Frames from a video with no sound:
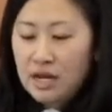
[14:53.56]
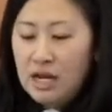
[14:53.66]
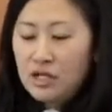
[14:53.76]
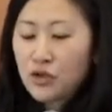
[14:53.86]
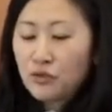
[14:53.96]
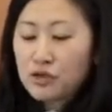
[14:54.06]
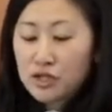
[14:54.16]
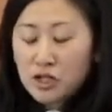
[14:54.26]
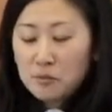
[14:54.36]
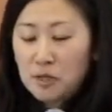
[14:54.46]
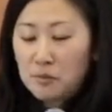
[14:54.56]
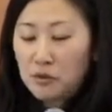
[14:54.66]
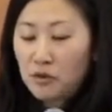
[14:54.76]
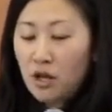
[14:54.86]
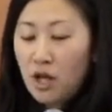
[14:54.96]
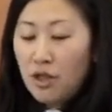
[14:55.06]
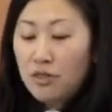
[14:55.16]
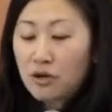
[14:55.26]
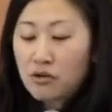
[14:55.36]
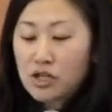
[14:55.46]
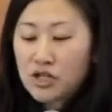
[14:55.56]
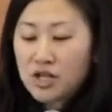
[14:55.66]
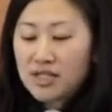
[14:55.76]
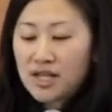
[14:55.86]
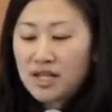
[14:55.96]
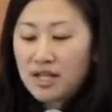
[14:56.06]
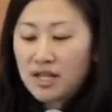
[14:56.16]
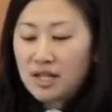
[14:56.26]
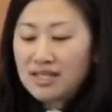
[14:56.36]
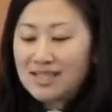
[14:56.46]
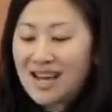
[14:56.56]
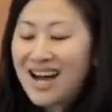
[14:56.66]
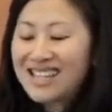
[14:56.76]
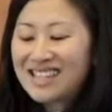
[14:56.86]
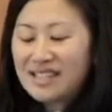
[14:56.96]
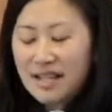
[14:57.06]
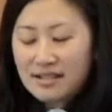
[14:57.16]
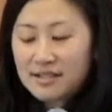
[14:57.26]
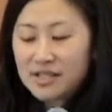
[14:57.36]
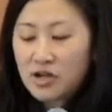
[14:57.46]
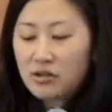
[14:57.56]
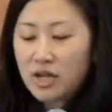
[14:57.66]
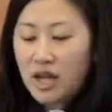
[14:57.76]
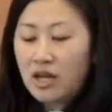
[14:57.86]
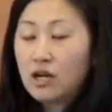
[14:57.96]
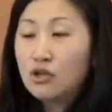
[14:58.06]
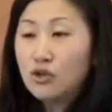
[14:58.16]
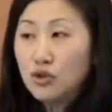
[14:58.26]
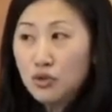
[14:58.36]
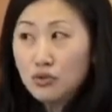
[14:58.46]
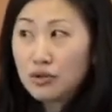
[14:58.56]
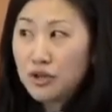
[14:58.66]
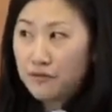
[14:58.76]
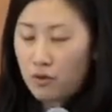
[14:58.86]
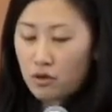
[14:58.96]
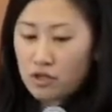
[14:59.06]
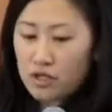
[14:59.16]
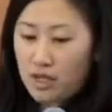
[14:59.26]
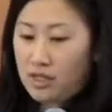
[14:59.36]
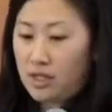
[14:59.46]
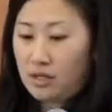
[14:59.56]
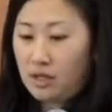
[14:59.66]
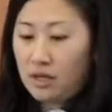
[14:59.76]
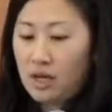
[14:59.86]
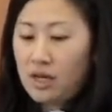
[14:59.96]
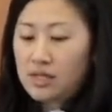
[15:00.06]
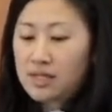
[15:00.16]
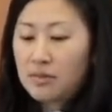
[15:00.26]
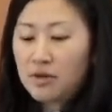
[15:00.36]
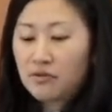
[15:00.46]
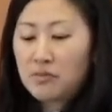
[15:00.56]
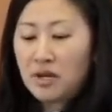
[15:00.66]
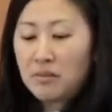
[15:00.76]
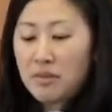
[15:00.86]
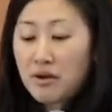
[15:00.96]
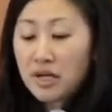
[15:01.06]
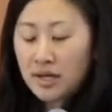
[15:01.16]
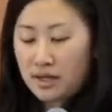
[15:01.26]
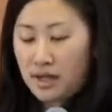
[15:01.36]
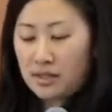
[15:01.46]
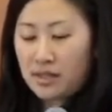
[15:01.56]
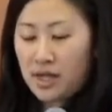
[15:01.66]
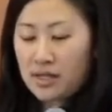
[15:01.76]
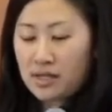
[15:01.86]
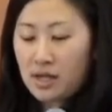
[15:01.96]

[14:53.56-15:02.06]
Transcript: So for such people, the Christian identity is not necessarily a newly forged identity stemming from the American context,